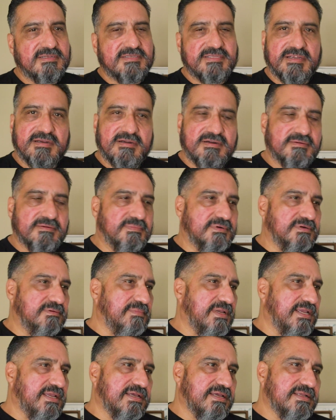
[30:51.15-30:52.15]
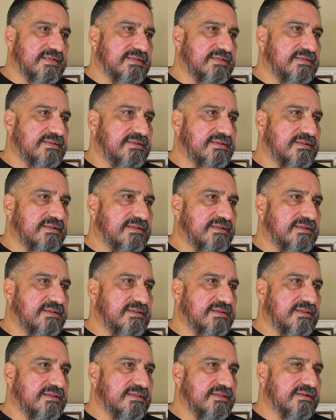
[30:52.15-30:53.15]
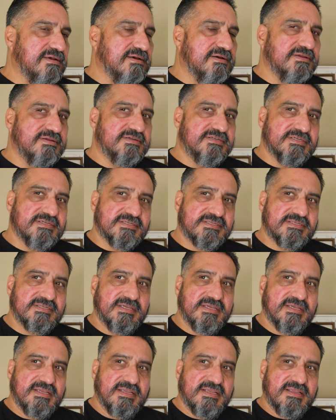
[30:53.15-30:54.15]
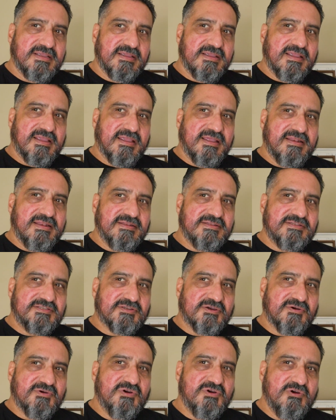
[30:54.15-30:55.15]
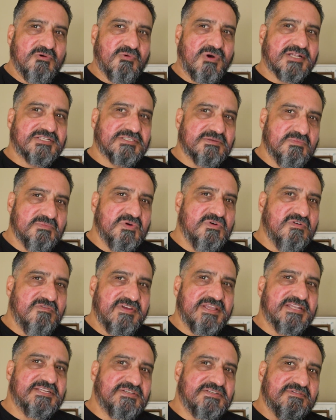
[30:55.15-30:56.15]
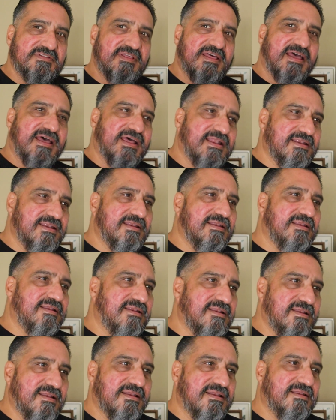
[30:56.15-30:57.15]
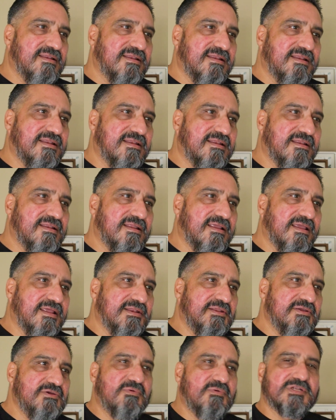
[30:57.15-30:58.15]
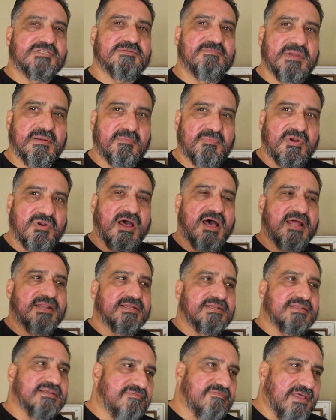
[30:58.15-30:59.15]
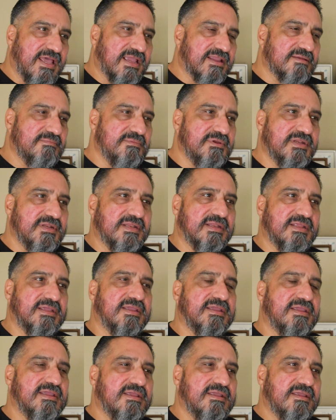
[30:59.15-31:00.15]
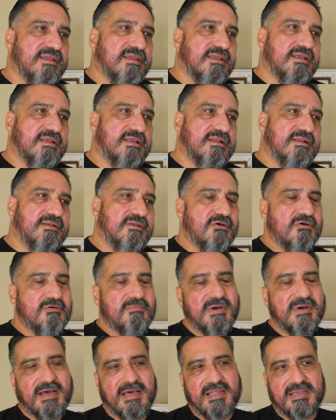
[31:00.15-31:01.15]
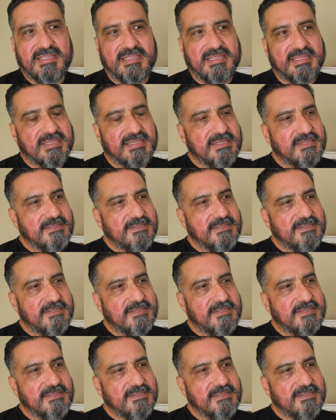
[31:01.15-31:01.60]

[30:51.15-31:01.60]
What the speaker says: Terrible, man. You know, you're just, and so who wants to move into that? And who wants to be a product of that community? Nobody.